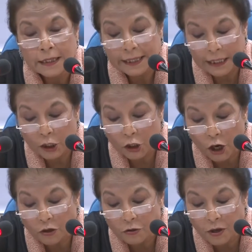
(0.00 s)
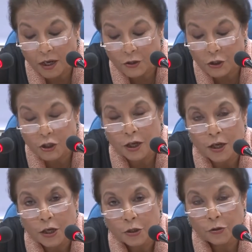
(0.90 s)
in contrast
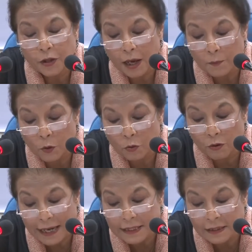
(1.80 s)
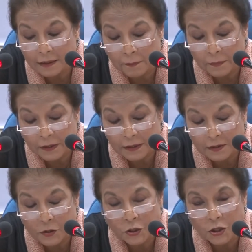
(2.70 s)
to their more radical
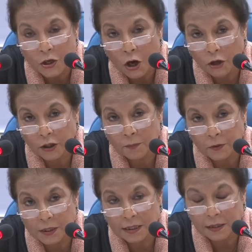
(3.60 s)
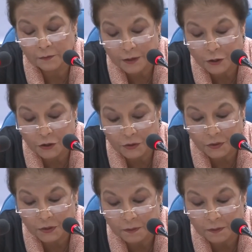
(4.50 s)
peers on the political fringes.